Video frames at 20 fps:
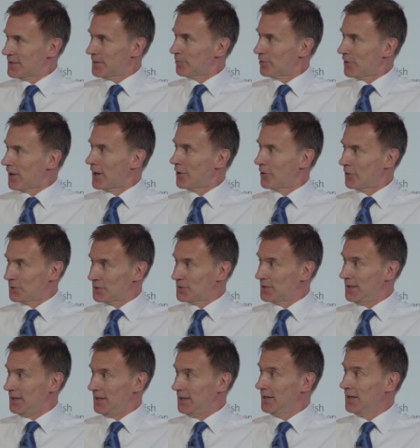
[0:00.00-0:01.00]
is a
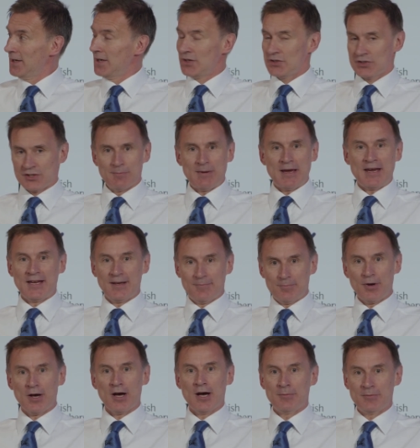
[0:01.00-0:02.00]
priority to make
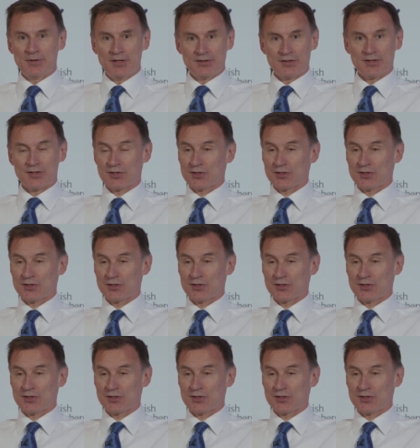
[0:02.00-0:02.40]
it permanent